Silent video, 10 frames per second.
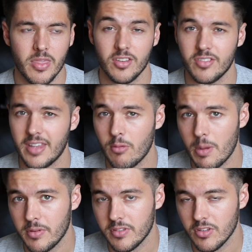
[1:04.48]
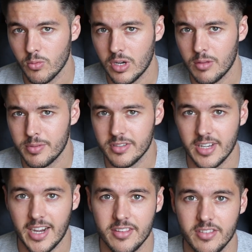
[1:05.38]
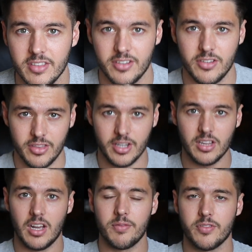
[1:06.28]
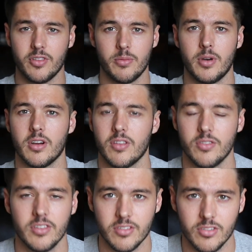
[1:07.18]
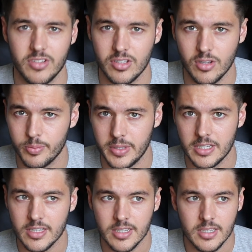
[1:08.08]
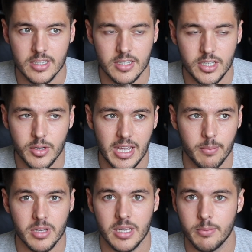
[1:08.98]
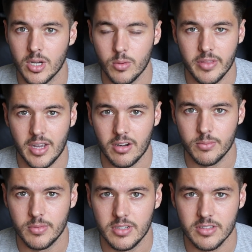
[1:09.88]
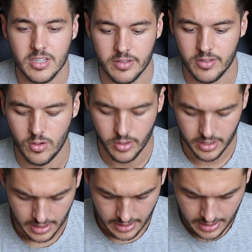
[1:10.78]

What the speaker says: set weapons as well, besides the gloves for the monk. Those things are still OP. You can't play a monk without them. It's kind of annoying.